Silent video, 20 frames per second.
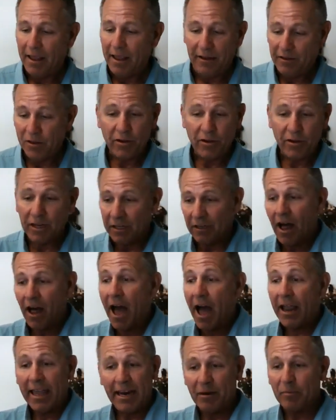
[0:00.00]
You can
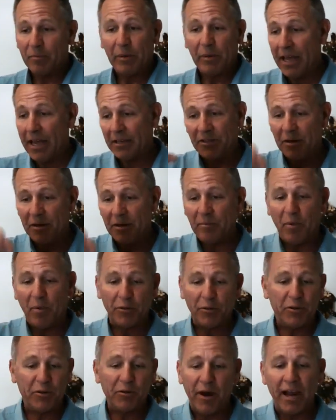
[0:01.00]
lock it in place in
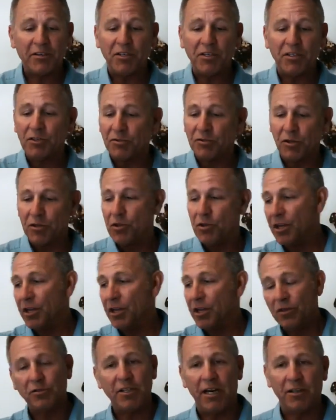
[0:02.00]
both directions, so you can
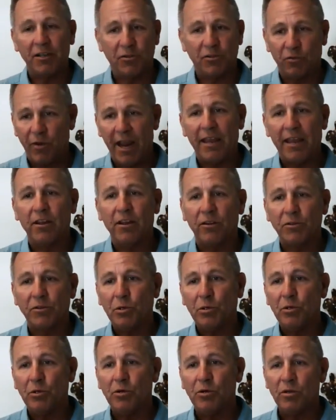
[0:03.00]
use it as a regular
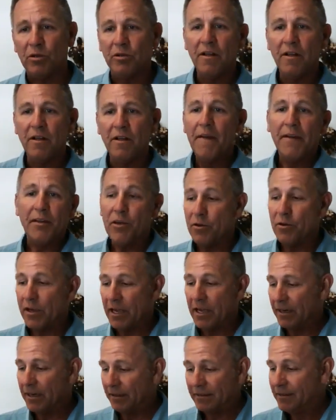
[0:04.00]
tool. You
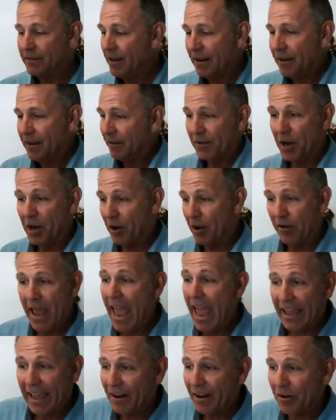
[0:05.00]
can
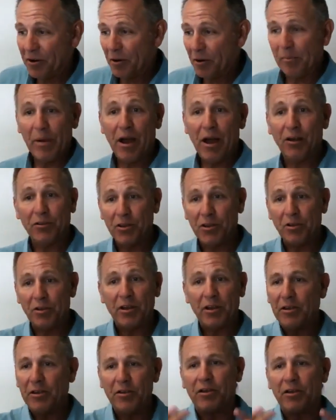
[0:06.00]
hang it on your belt. You
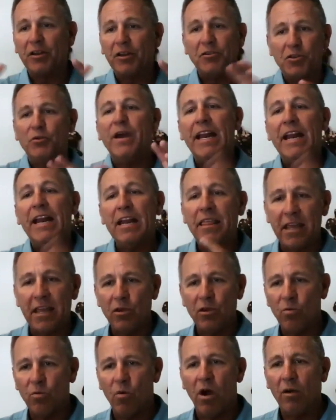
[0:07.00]
can do anything
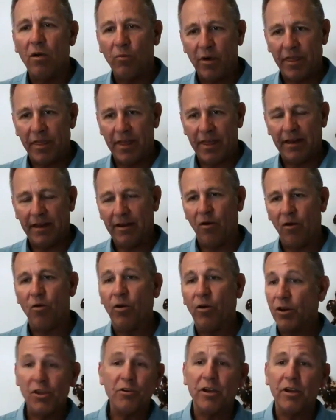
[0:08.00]
you want with it,
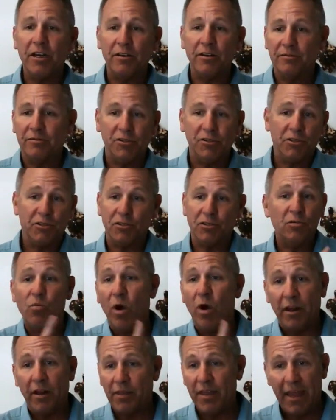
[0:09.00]
or you can just do
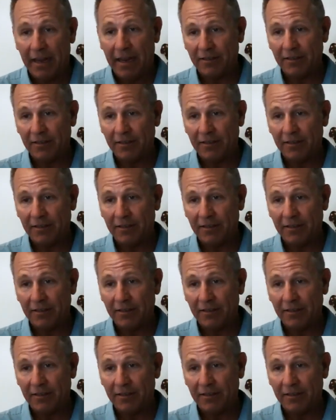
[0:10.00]
one thing.